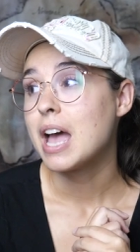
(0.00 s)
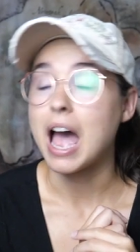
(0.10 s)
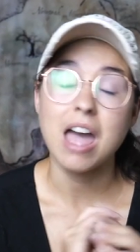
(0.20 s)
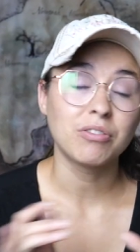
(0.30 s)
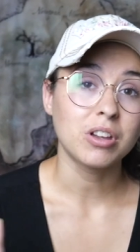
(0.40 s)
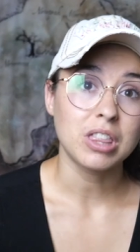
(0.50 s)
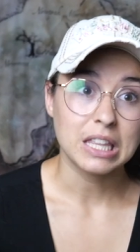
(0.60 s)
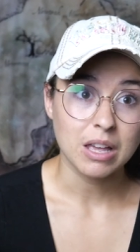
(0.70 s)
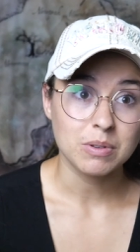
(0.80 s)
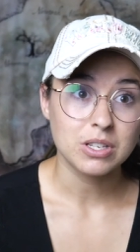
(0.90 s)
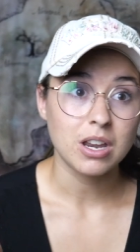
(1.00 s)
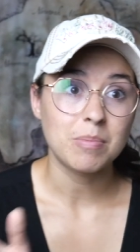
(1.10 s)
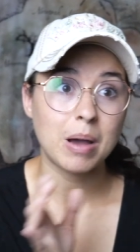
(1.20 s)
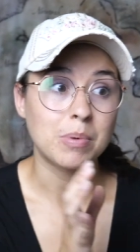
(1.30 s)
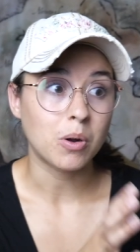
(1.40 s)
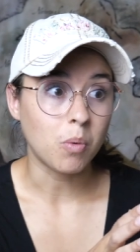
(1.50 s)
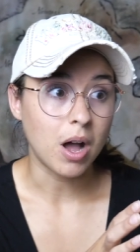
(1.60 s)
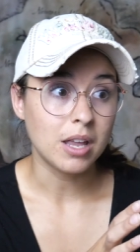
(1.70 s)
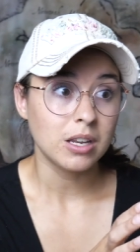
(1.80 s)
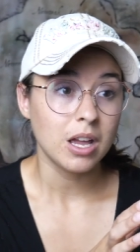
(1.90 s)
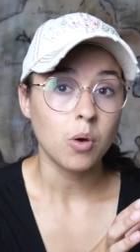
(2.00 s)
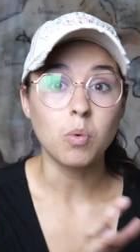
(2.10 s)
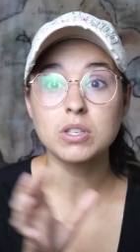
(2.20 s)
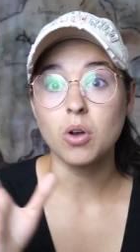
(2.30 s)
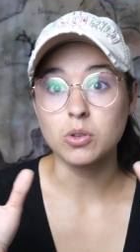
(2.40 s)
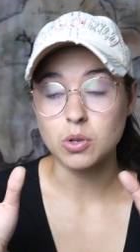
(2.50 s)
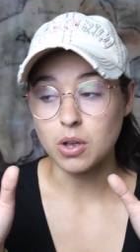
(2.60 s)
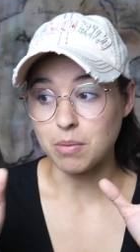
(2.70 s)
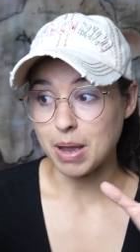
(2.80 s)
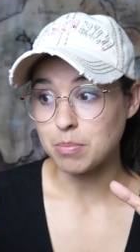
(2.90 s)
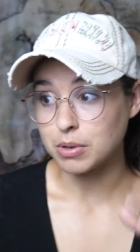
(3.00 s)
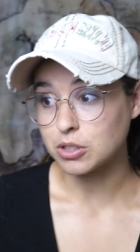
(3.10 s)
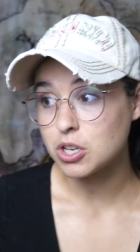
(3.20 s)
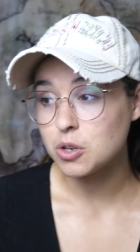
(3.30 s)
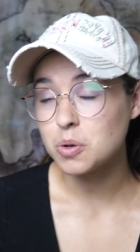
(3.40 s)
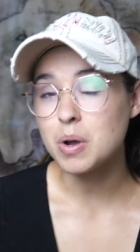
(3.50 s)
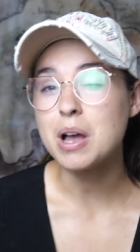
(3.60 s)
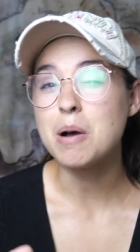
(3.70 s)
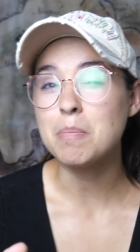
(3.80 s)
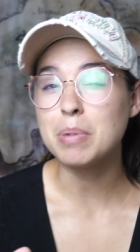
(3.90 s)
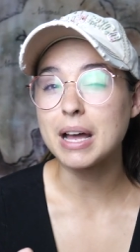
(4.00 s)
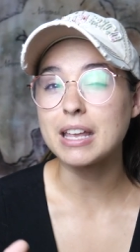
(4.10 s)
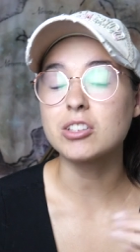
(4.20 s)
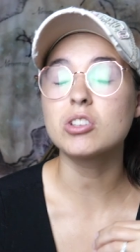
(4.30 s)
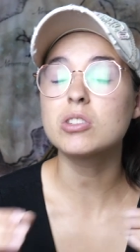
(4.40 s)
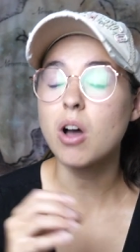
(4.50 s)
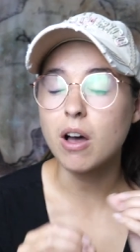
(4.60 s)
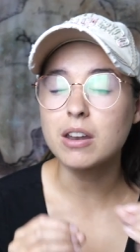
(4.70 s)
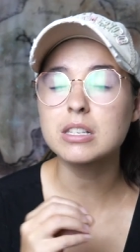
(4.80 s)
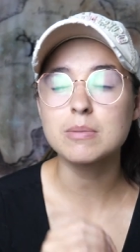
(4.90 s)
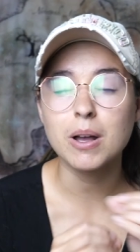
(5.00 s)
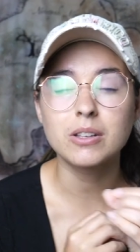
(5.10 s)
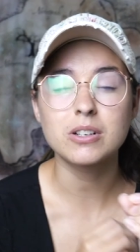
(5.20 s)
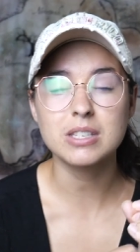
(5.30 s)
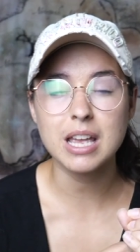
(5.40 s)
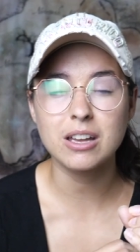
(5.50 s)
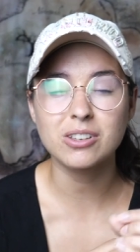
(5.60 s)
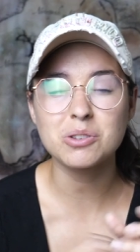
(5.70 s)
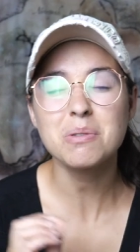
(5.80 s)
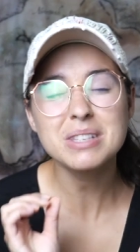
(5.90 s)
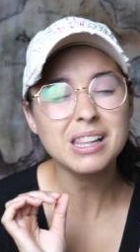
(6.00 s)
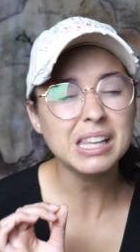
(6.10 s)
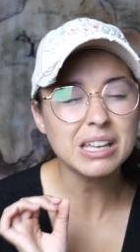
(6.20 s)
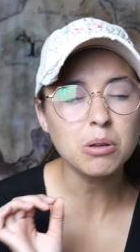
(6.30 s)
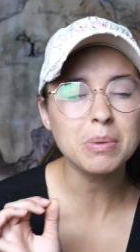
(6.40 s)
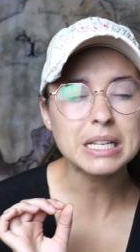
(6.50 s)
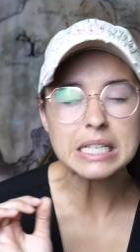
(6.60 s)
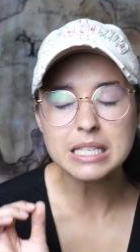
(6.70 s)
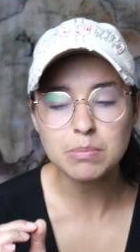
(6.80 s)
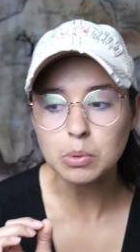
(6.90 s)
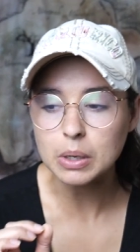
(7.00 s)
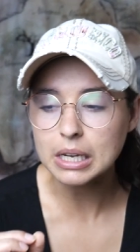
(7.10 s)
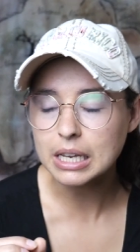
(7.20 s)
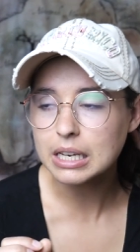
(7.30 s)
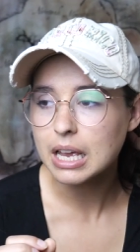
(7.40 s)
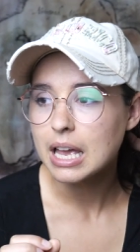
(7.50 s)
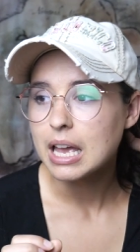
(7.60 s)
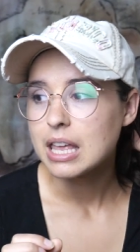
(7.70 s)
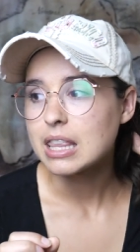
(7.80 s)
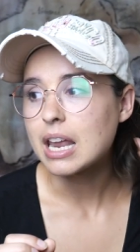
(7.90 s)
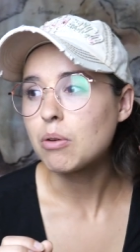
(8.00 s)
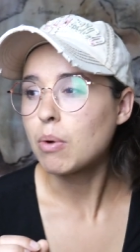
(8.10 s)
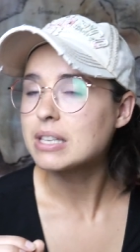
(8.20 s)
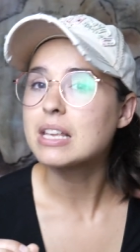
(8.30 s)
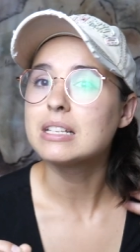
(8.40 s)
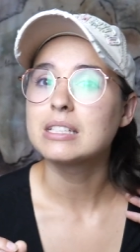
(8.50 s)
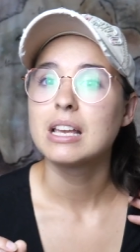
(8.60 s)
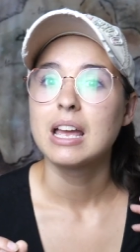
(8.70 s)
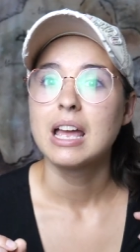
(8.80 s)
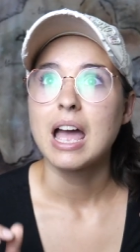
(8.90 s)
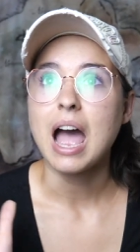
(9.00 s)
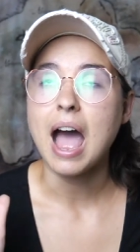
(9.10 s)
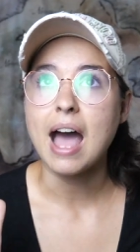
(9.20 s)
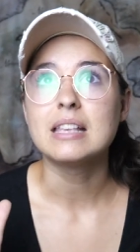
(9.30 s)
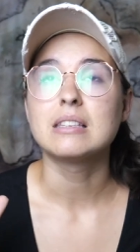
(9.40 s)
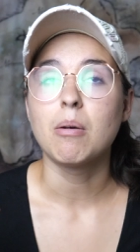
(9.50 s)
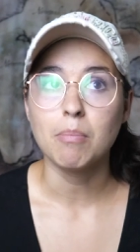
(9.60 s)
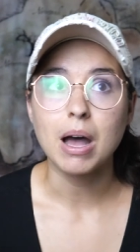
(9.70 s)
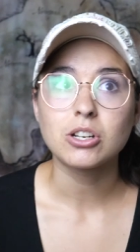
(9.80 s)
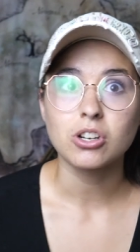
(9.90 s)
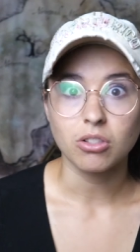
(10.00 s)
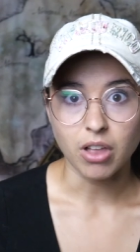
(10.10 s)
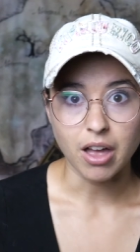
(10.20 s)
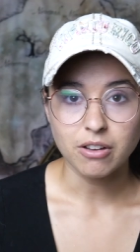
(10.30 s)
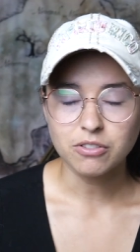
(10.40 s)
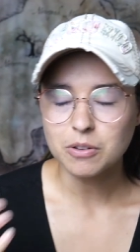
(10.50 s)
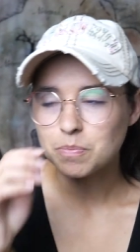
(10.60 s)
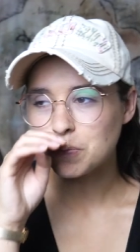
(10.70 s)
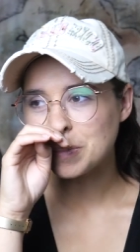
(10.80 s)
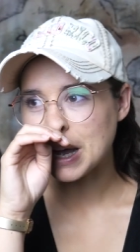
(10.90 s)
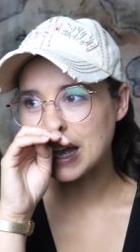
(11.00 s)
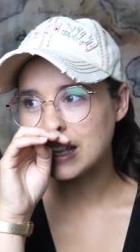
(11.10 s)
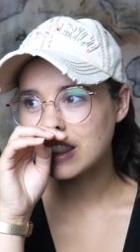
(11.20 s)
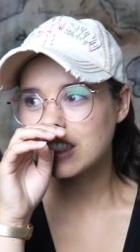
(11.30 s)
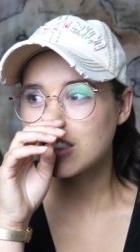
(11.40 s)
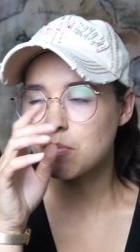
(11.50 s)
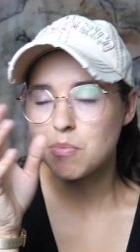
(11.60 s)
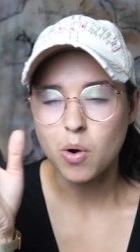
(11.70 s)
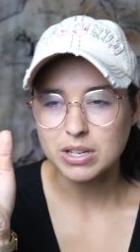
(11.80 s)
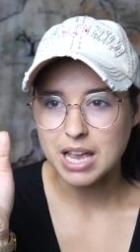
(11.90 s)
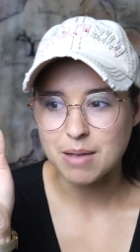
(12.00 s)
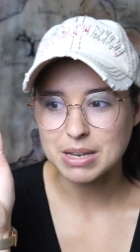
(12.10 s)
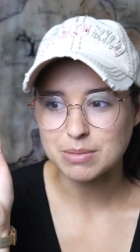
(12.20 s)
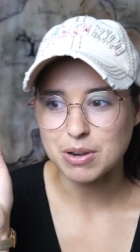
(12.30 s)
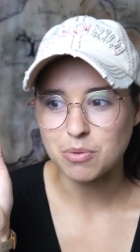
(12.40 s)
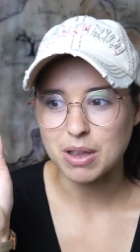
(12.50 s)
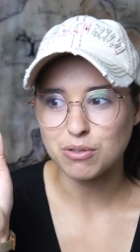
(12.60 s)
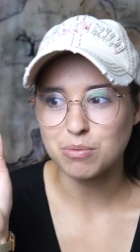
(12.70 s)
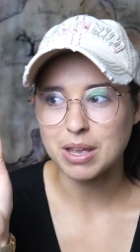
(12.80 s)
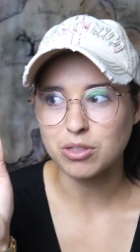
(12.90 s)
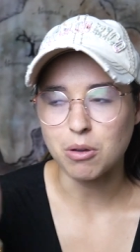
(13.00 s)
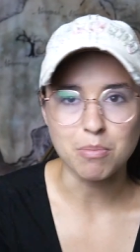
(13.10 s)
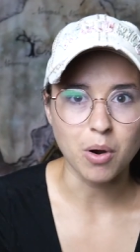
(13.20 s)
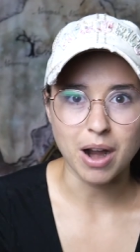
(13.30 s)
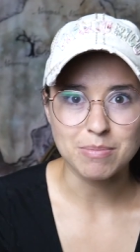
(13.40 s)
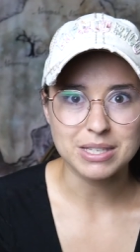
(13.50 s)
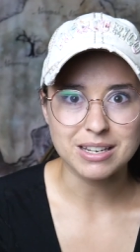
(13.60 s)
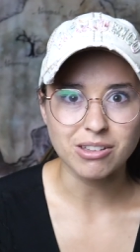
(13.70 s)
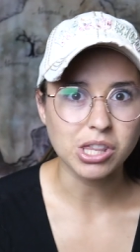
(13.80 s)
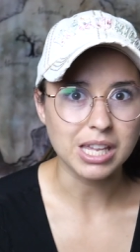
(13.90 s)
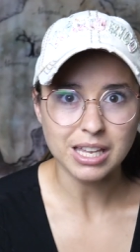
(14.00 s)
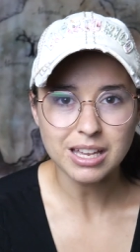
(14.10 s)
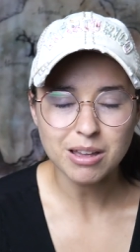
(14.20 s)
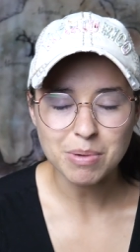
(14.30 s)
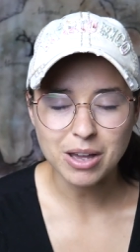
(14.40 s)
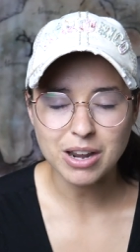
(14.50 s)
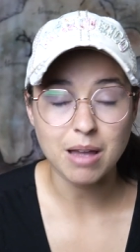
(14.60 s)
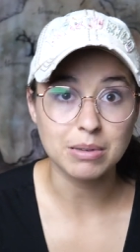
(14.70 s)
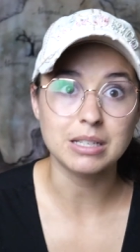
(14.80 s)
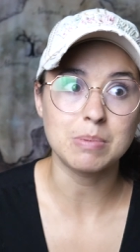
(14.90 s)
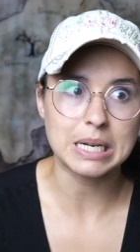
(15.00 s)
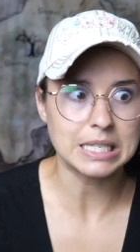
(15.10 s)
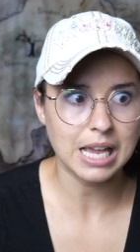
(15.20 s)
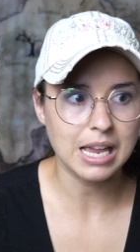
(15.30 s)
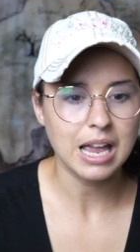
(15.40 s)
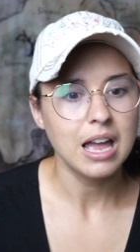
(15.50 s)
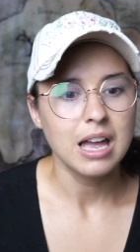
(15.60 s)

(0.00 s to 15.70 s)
Everything that was good about book one was also good about book two, but just on a smaller scale. So I was a little bit disappointed that it wasn't as much love, but the more time I spend away from it, the more I'm still thinking about it. I mean, it's been a day